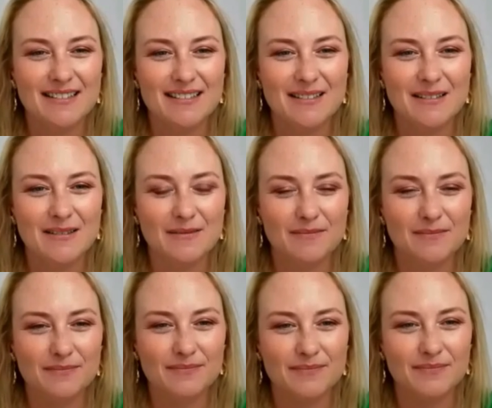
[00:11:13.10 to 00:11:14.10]

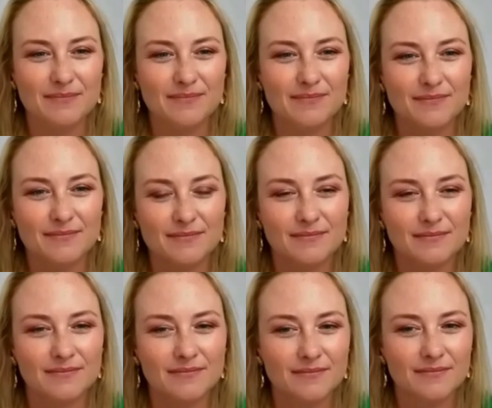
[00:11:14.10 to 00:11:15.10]

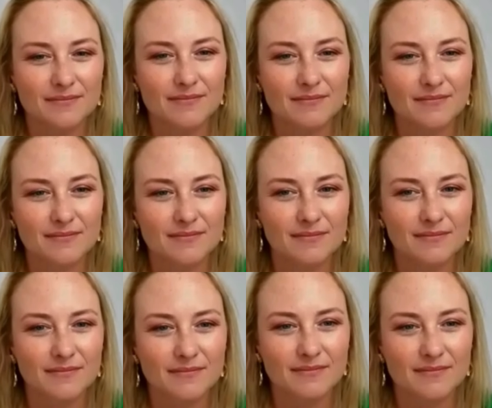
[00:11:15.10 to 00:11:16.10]

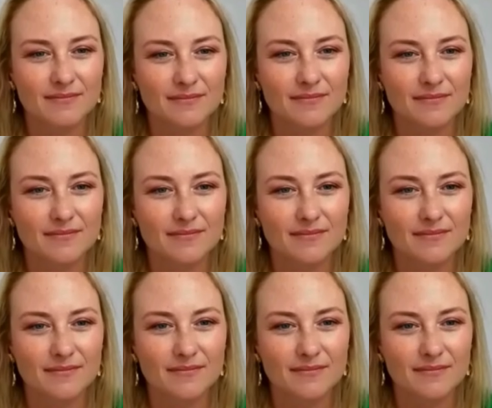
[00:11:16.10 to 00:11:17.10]

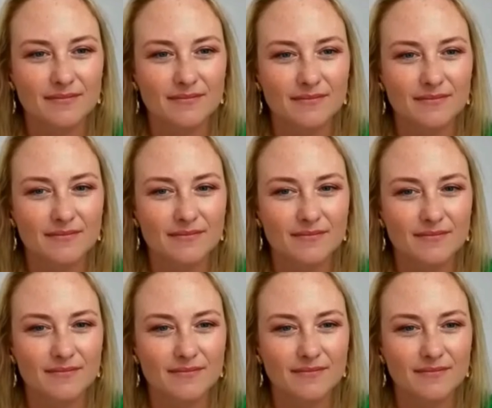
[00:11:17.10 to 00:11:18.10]

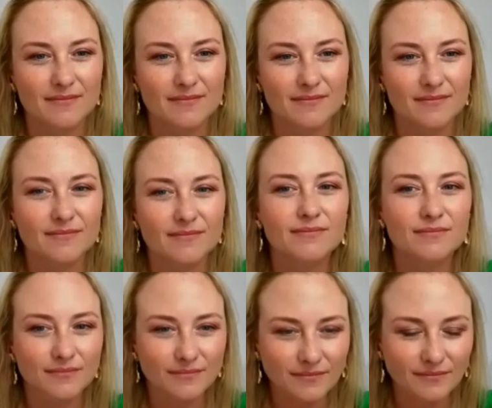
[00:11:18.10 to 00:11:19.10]

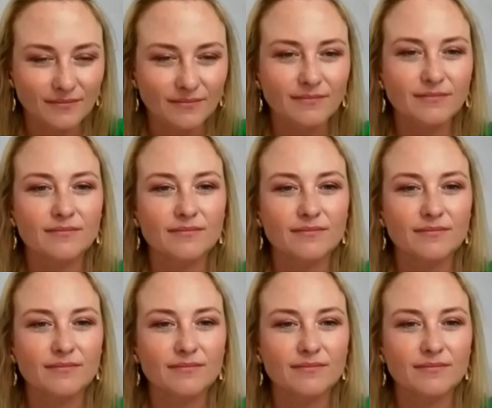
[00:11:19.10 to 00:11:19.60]
This person isn't speaking.